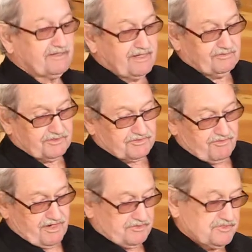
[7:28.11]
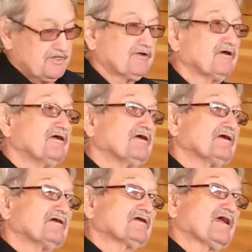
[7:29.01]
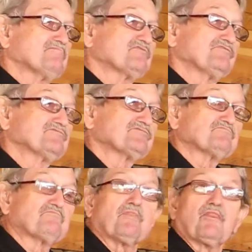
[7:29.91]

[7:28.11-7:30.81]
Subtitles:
eldest grandson, came to visit